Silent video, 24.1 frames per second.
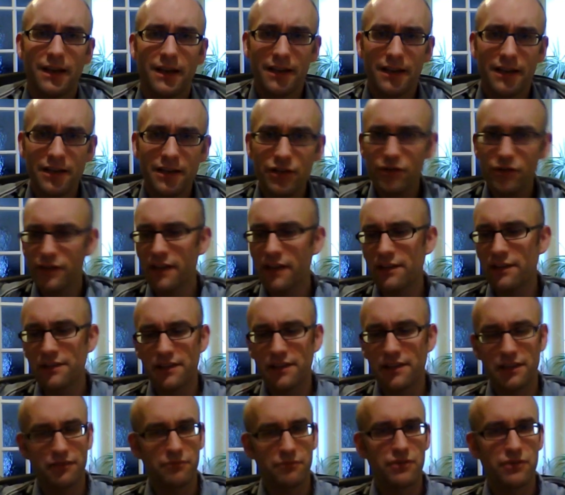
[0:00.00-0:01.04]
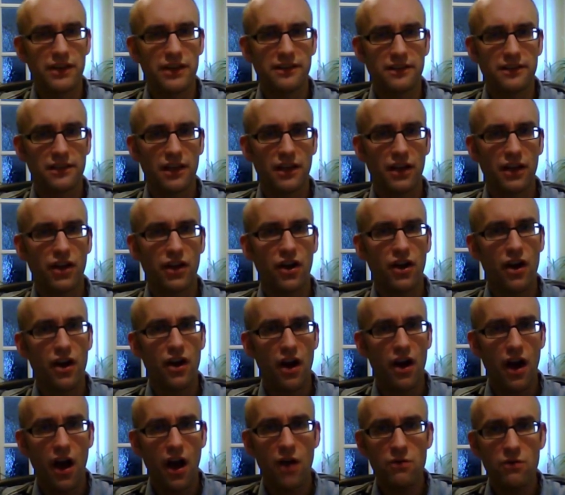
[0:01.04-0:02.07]
These two sentences from Jesus
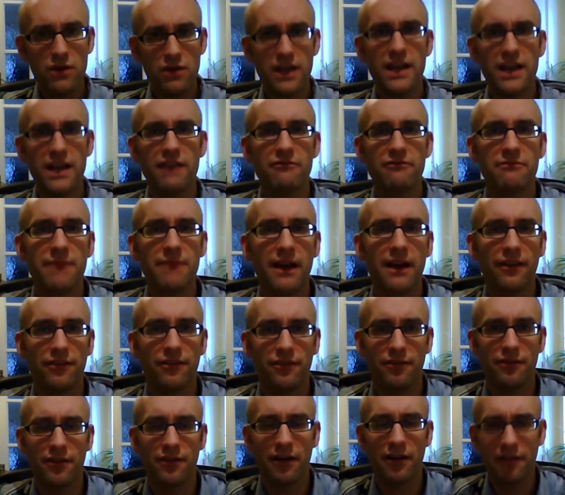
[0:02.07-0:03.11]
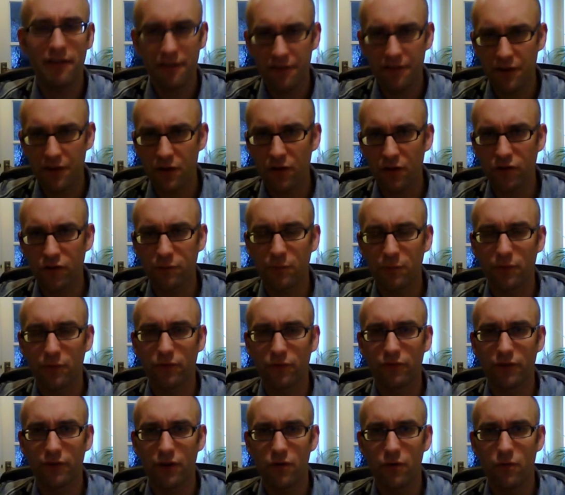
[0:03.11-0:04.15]
occur only here in Matthew. None of the other
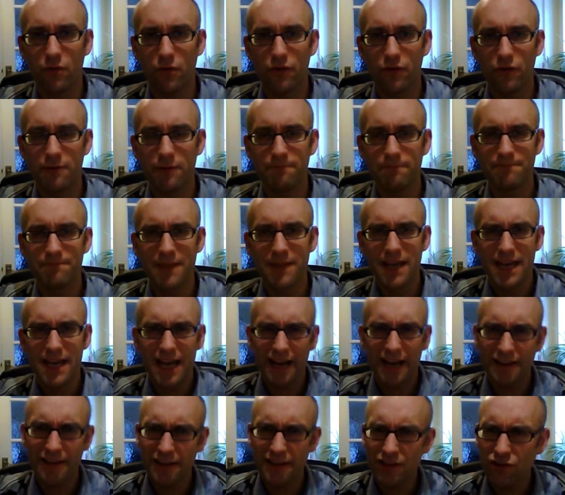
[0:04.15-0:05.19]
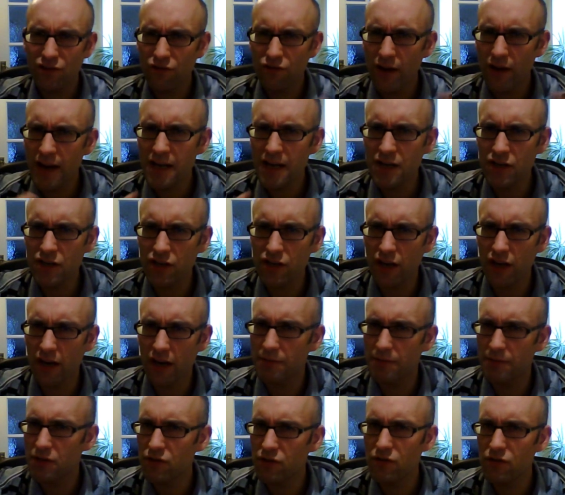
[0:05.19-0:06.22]
Gospels record them. And they're strange and
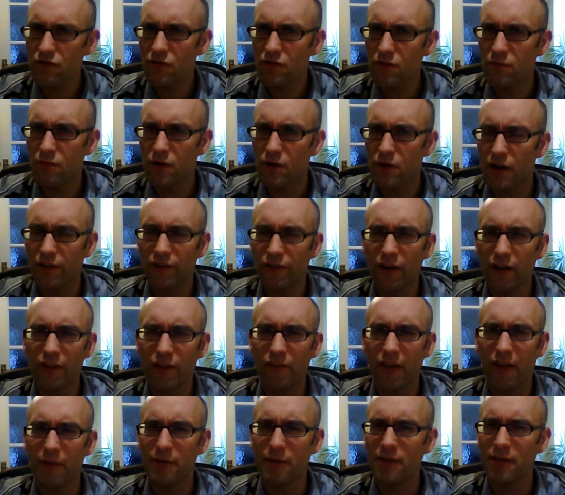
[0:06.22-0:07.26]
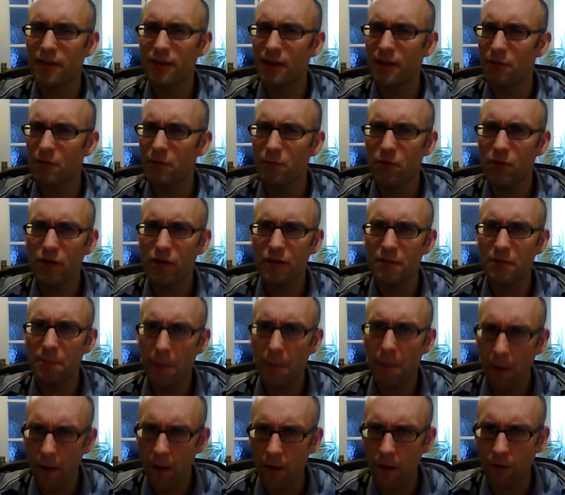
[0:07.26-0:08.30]
obscure words, aren't they? We think, well, what are the
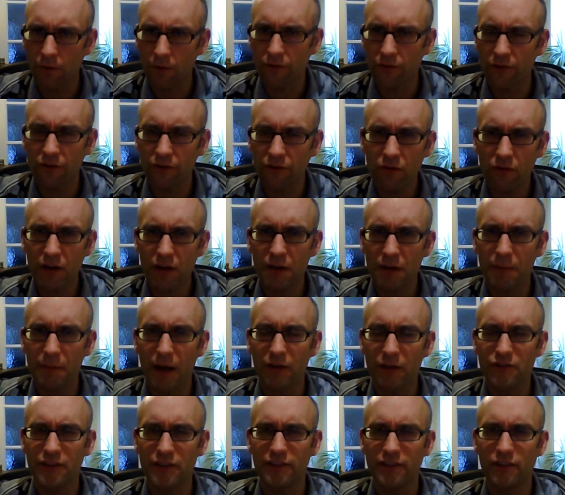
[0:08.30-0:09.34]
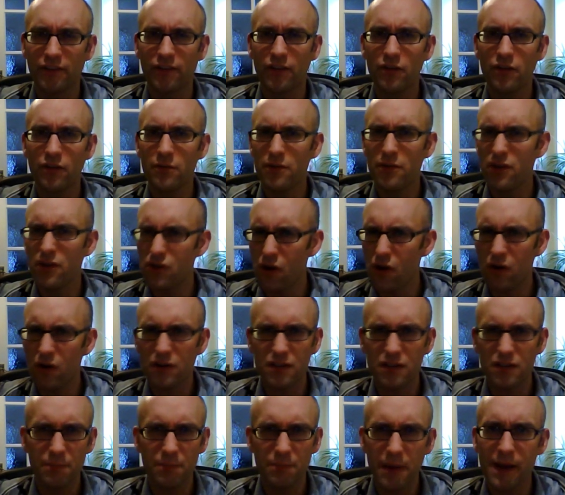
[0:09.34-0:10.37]
pearls you're talking about, Jesus? And who are the
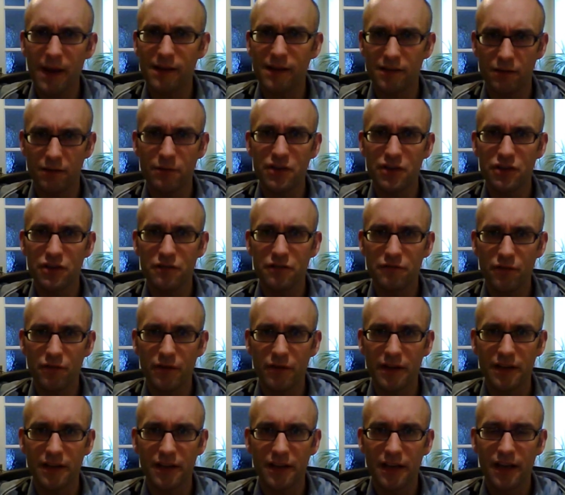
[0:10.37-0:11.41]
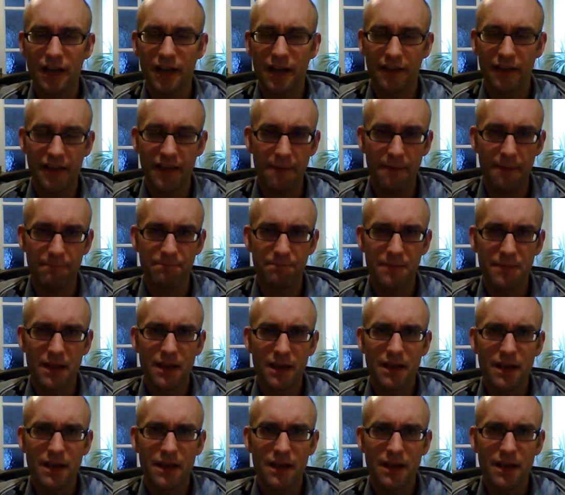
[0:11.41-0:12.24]
dogs and the pigs that we should avoid them?